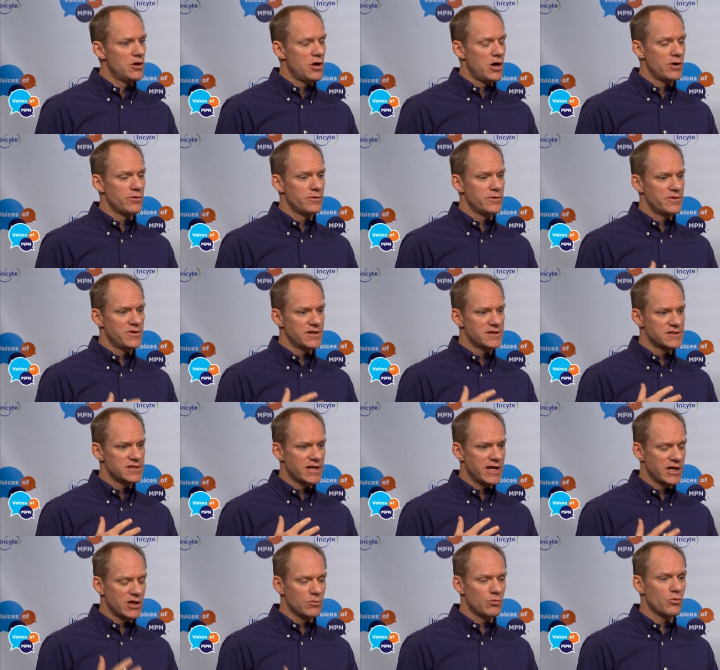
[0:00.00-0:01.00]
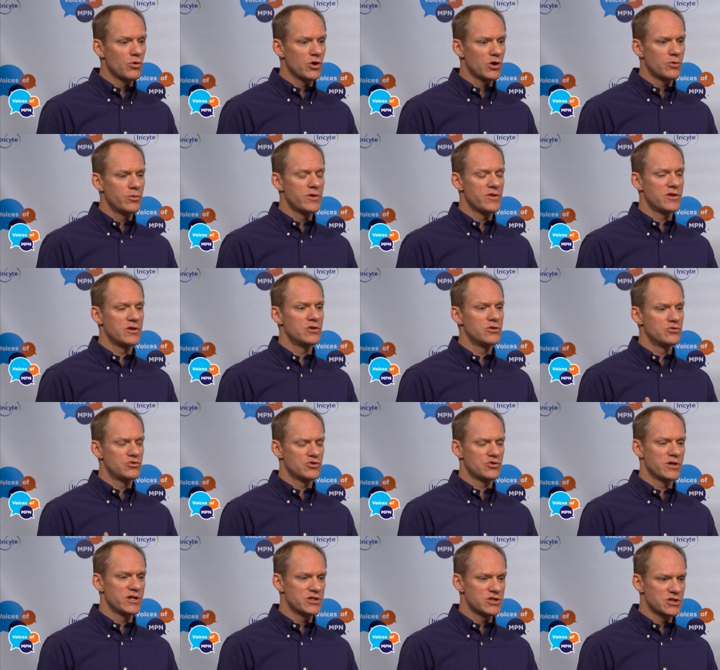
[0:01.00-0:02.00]
Are there things that I can work with a
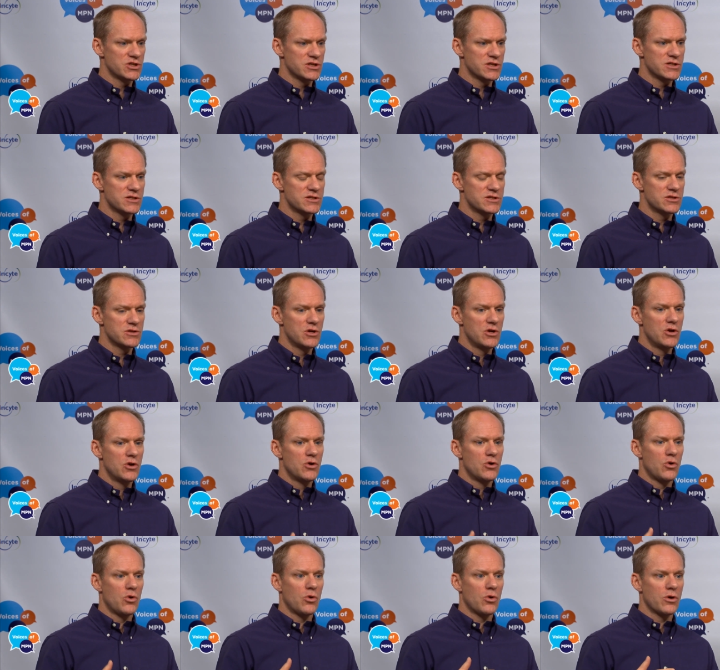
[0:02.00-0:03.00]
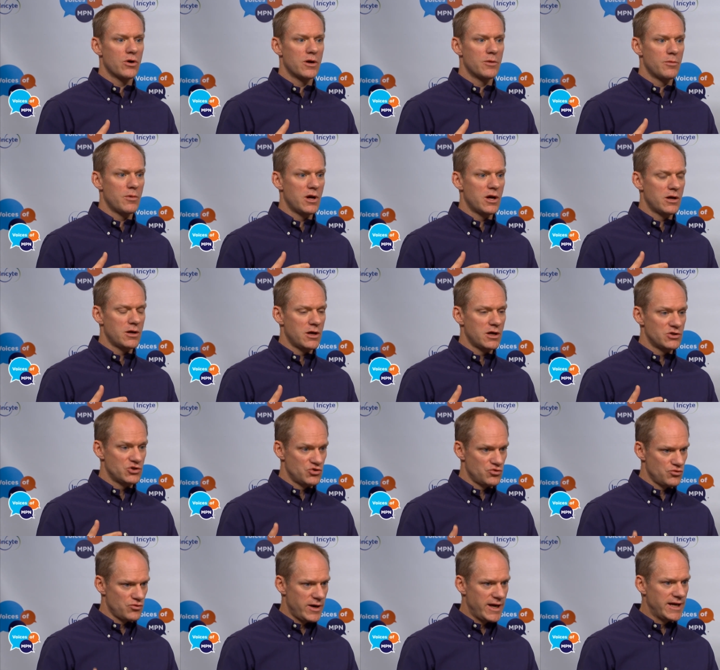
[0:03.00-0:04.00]
nutritionist or a
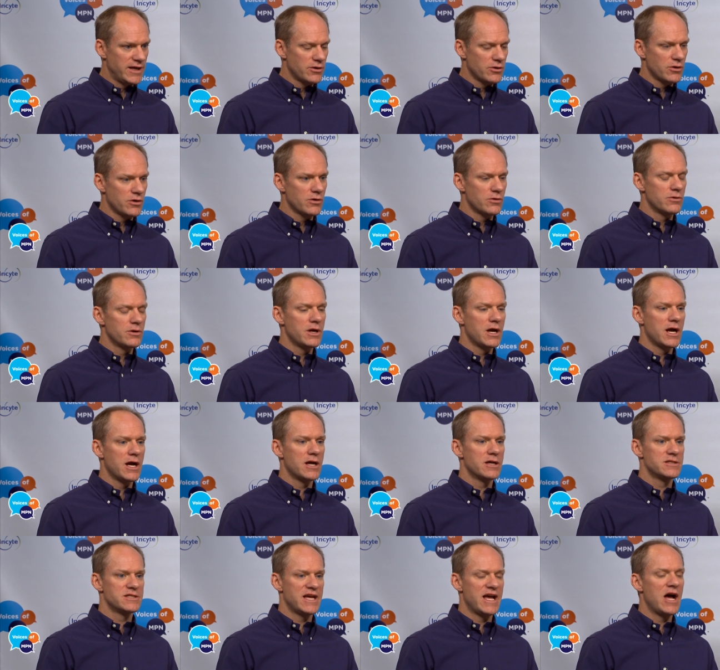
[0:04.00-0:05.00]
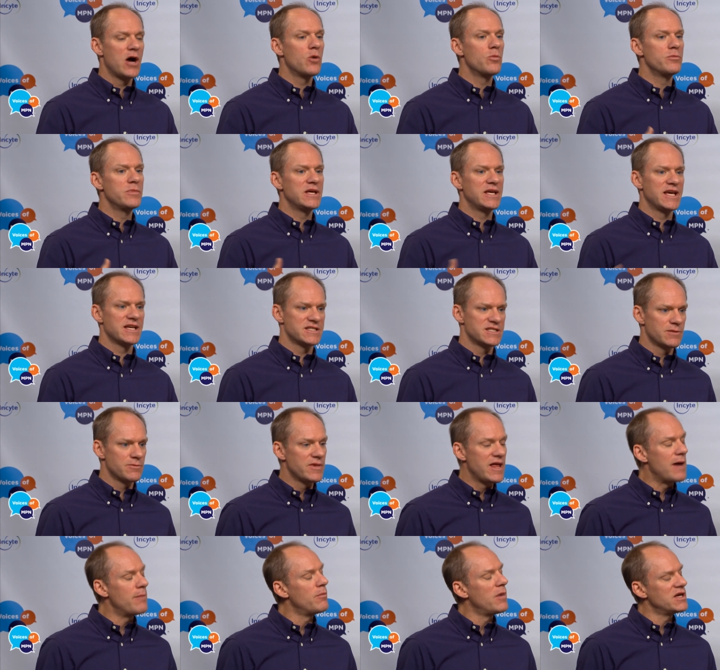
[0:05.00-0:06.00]
trainer to help me get some
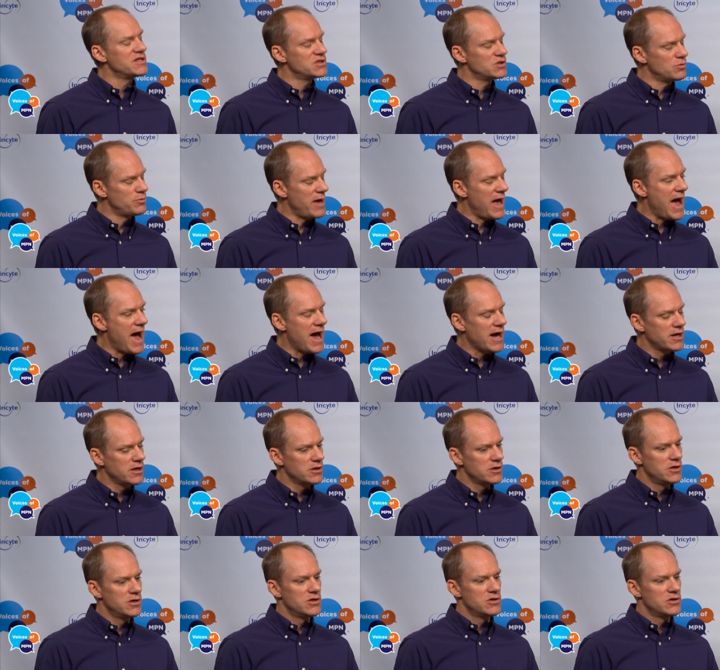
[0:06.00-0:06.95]
of that muscle back,